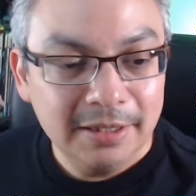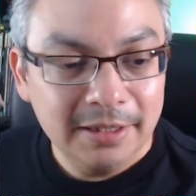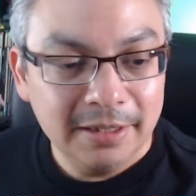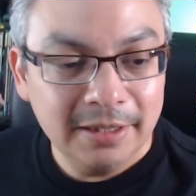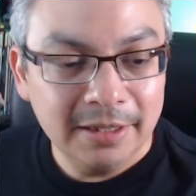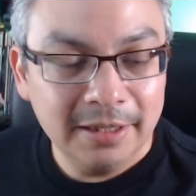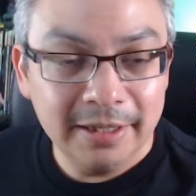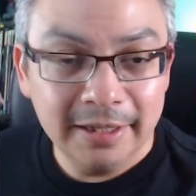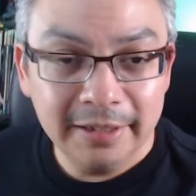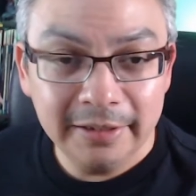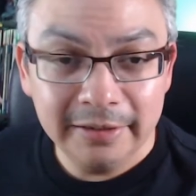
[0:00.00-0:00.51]

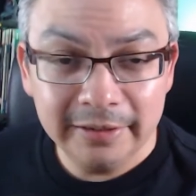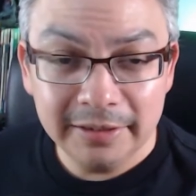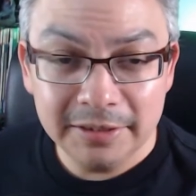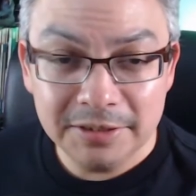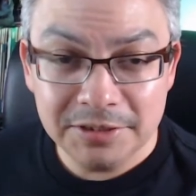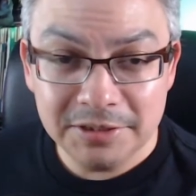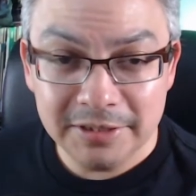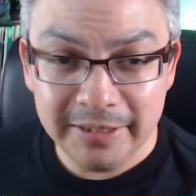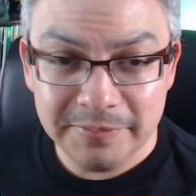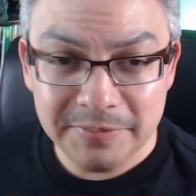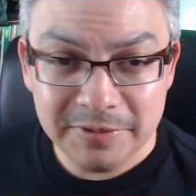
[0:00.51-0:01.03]
I think
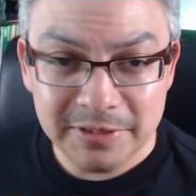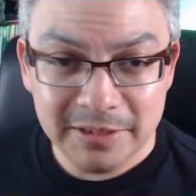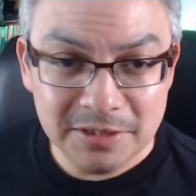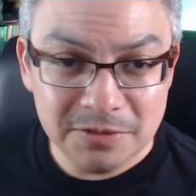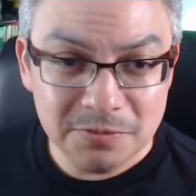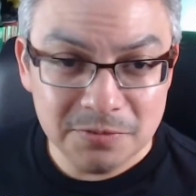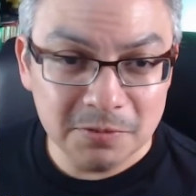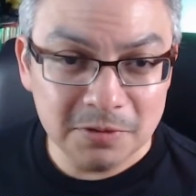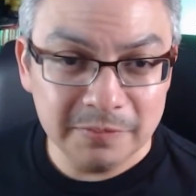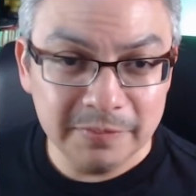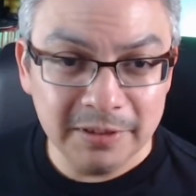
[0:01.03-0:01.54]
shape
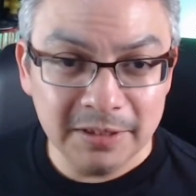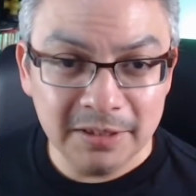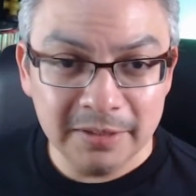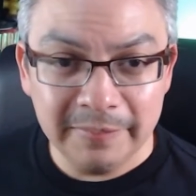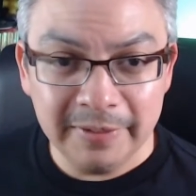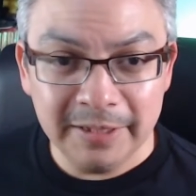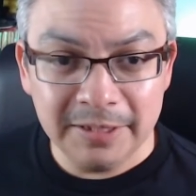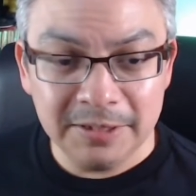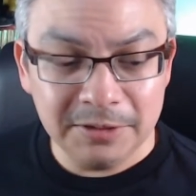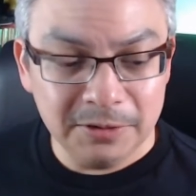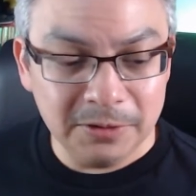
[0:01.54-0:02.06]
change would have been the
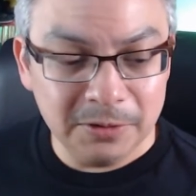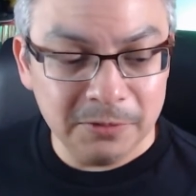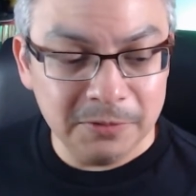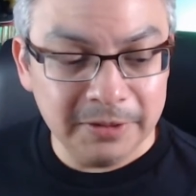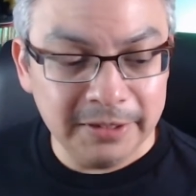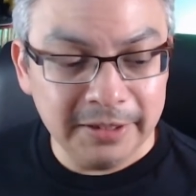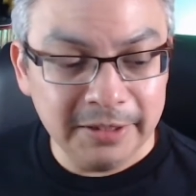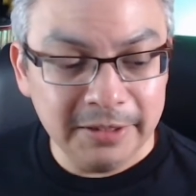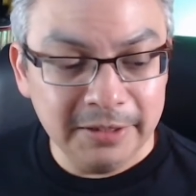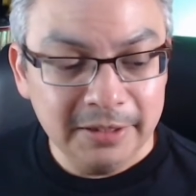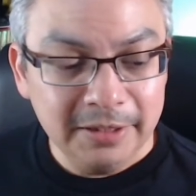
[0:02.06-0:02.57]
better go
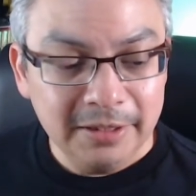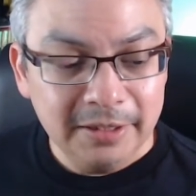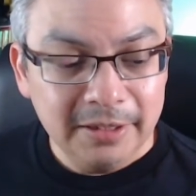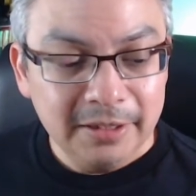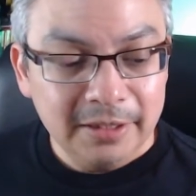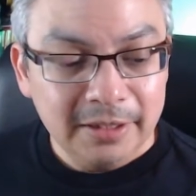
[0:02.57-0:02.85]
there.